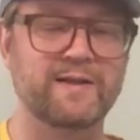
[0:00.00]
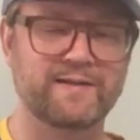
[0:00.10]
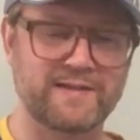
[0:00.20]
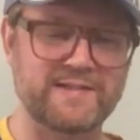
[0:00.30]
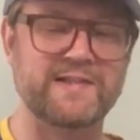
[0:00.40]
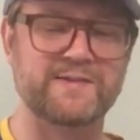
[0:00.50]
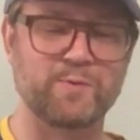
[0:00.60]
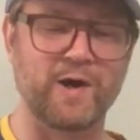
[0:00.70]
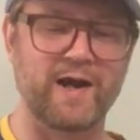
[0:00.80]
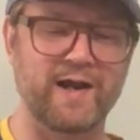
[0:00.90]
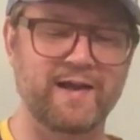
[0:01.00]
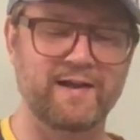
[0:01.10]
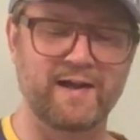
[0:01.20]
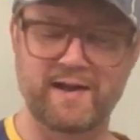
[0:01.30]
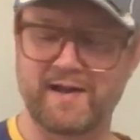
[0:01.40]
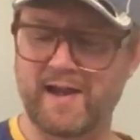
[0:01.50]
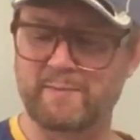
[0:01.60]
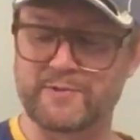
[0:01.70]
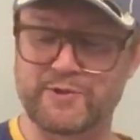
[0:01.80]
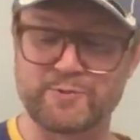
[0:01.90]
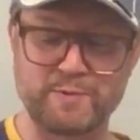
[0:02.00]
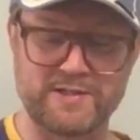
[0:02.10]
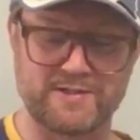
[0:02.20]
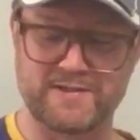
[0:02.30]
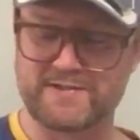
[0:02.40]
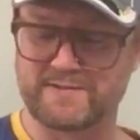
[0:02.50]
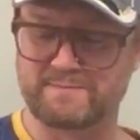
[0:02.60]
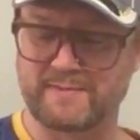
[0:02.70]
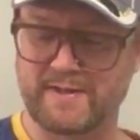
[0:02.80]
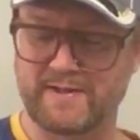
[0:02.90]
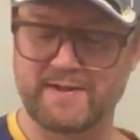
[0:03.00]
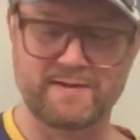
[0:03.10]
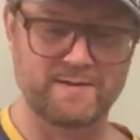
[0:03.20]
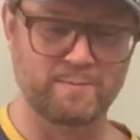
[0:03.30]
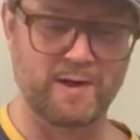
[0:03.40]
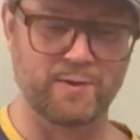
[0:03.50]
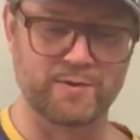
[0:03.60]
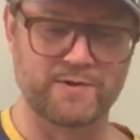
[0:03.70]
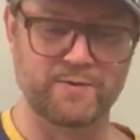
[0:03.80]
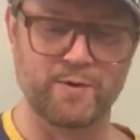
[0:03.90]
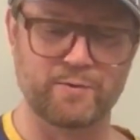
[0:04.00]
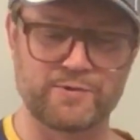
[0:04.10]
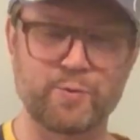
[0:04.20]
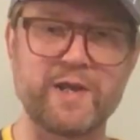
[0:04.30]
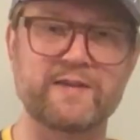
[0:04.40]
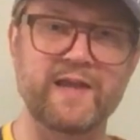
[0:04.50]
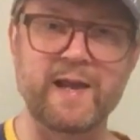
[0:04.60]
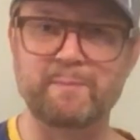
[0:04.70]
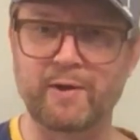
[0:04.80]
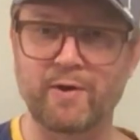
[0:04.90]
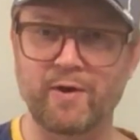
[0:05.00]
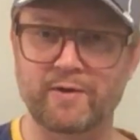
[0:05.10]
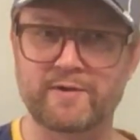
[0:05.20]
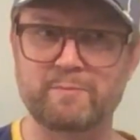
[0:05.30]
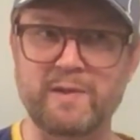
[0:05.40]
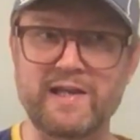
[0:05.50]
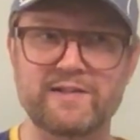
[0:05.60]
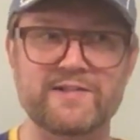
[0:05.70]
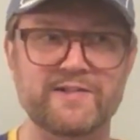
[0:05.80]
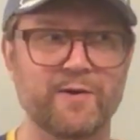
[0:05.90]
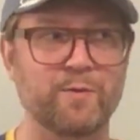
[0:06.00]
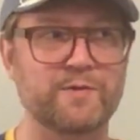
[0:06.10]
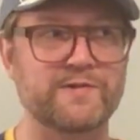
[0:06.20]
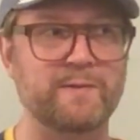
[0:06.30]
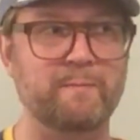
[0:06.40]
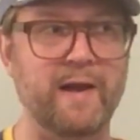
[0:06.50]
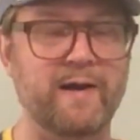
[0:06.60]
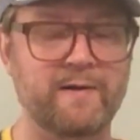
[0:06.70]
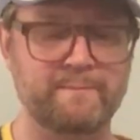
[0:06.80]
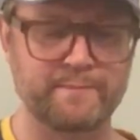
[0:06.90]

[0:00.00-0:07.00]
This is why I am suspicious about, sweet apricot peach notes in beer.